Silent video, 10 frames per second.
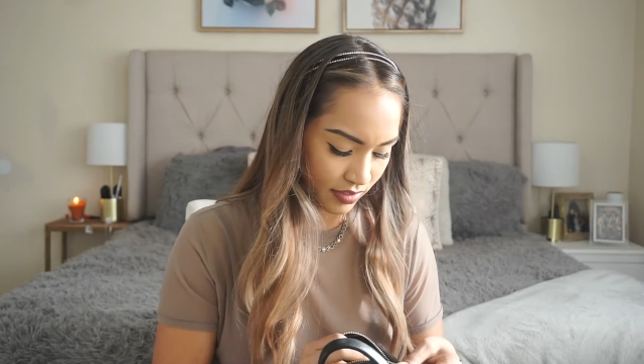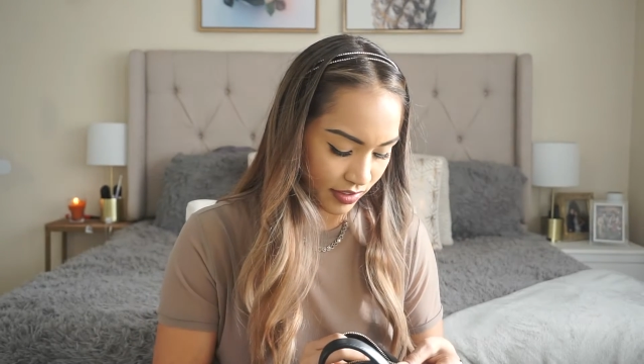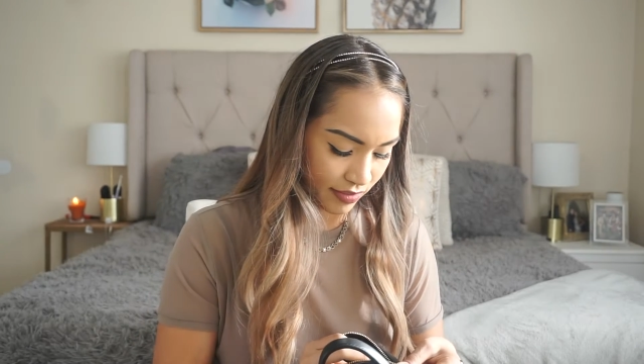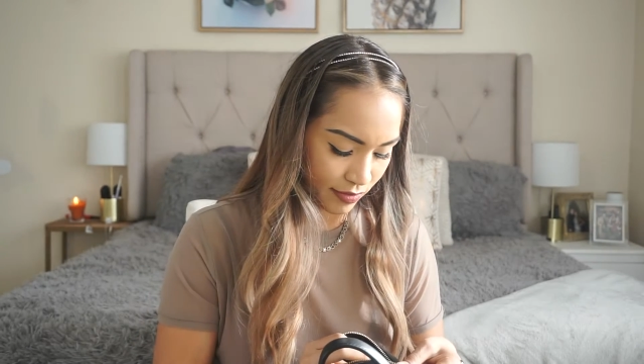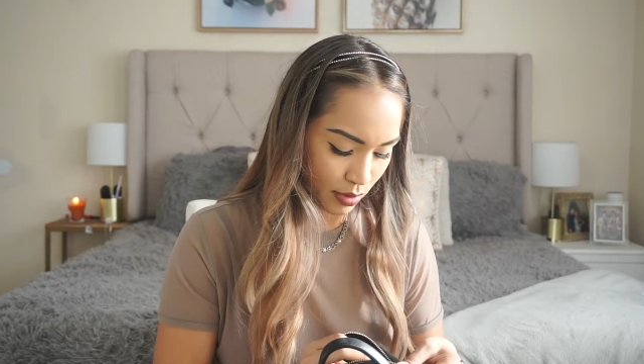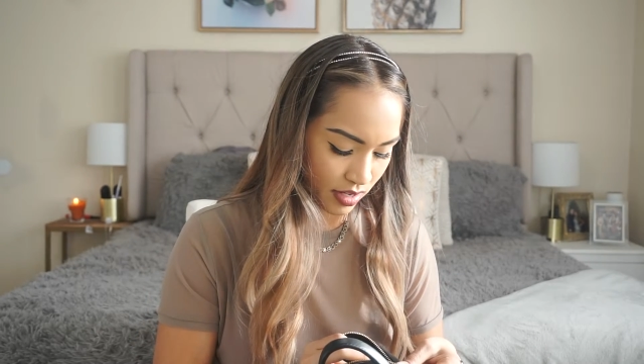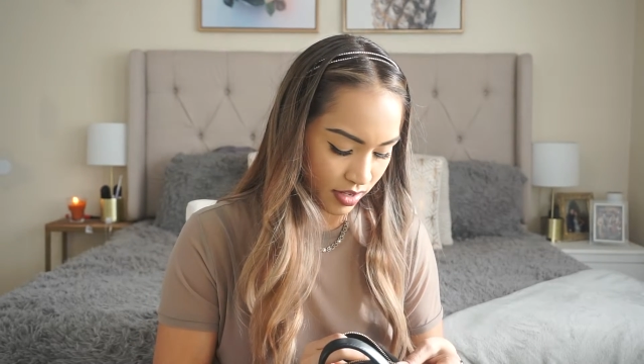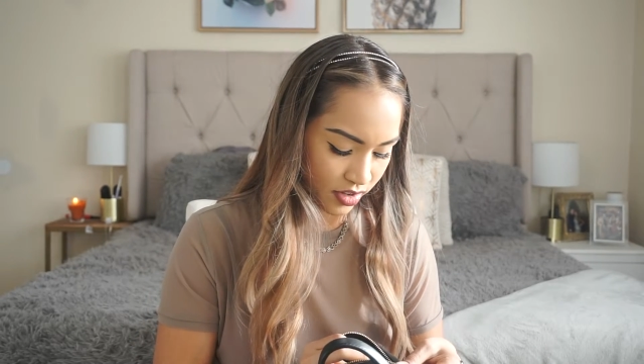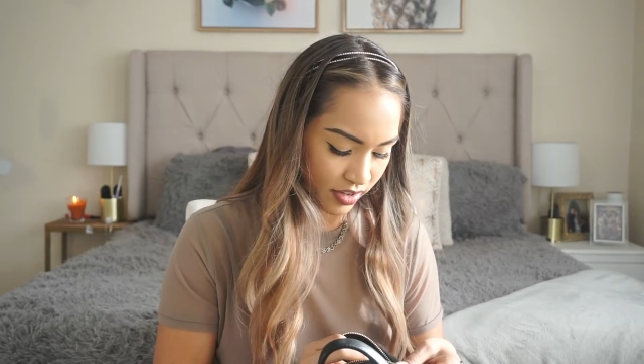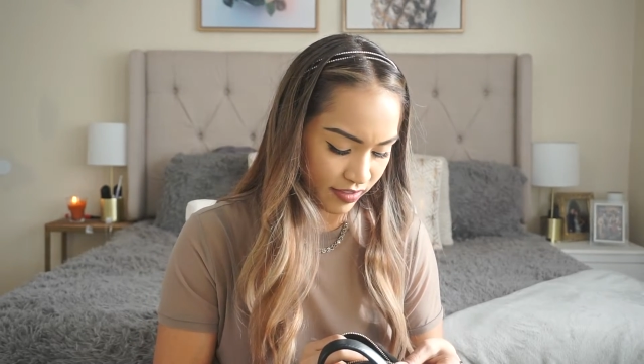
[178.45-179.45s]
for
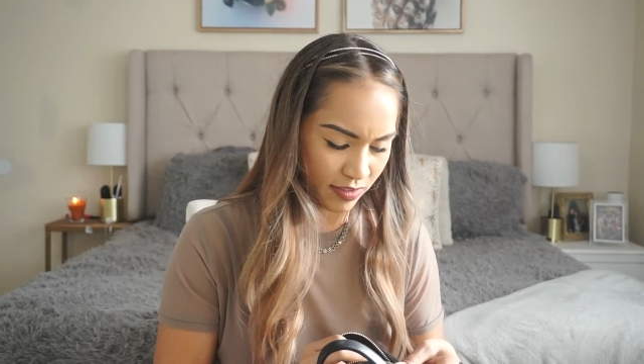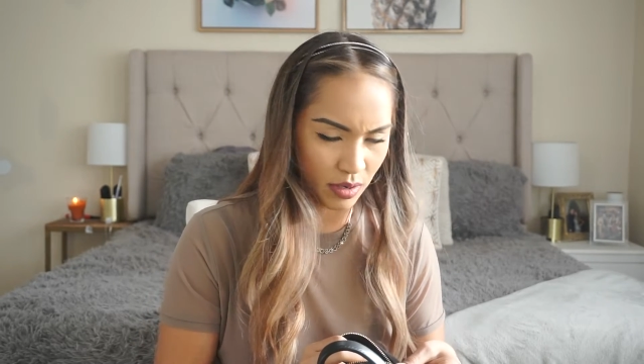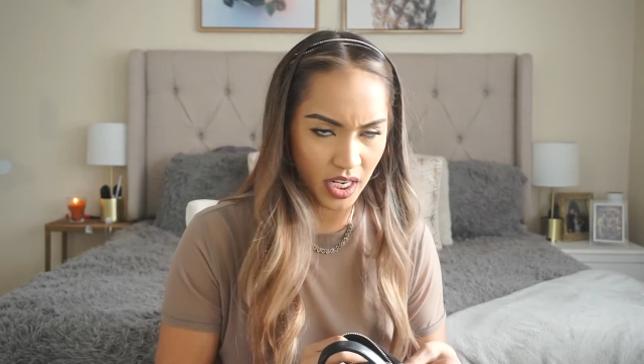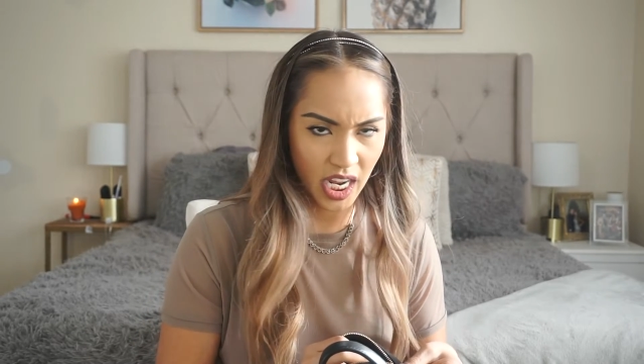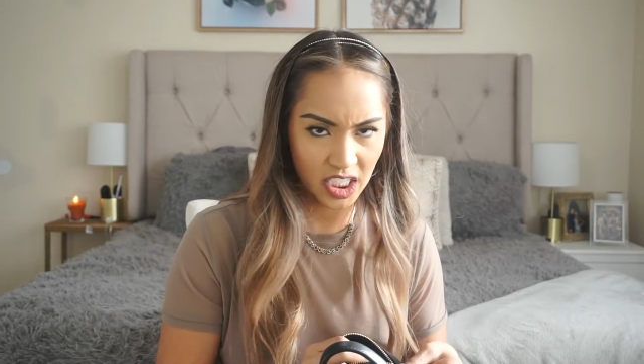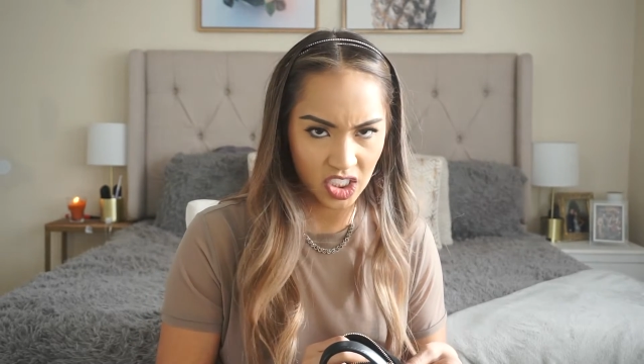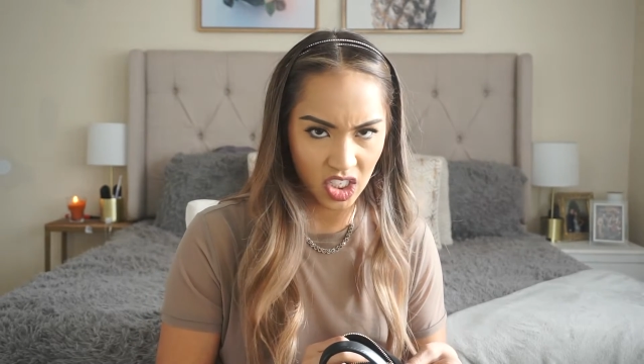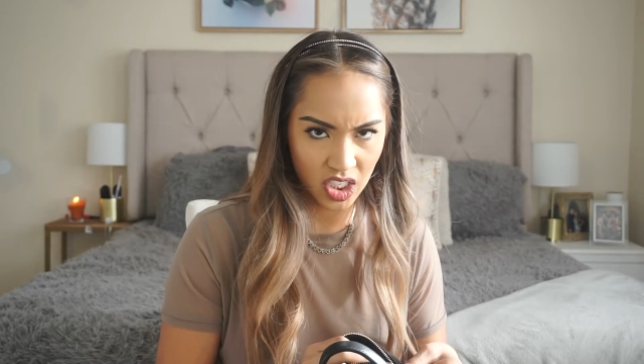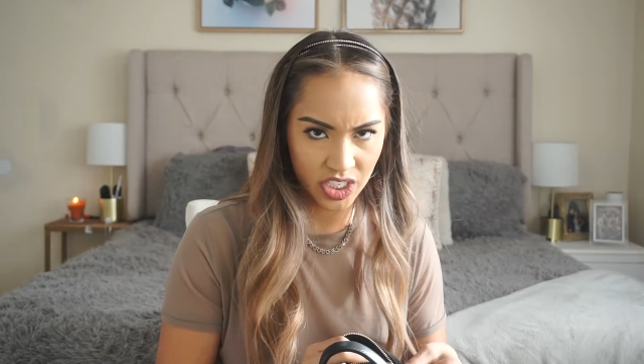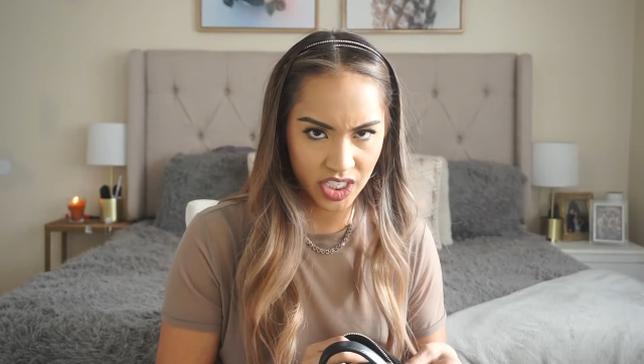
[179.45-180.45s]

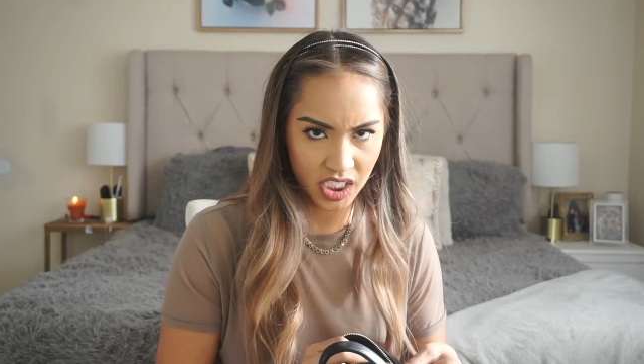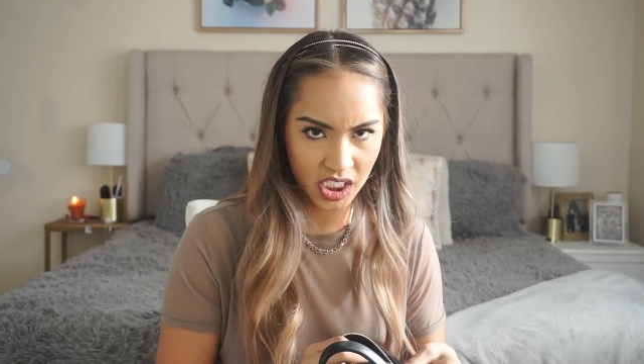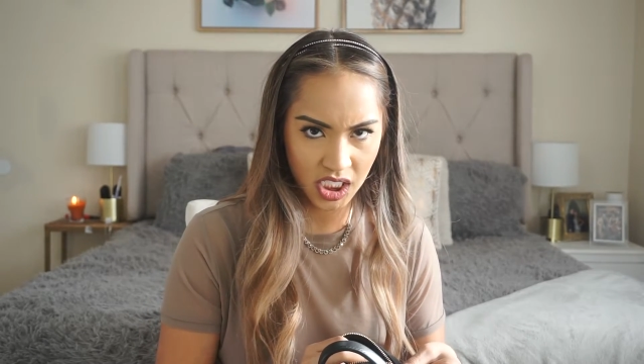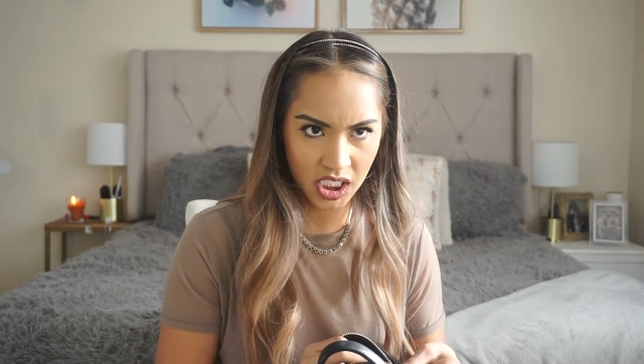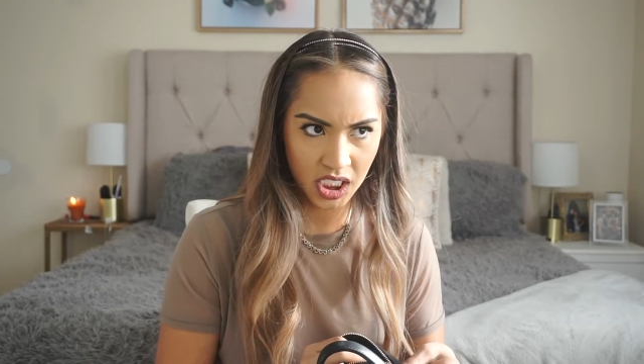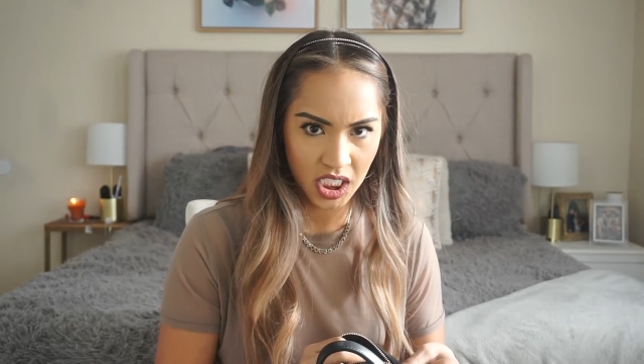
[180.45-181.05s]
$448,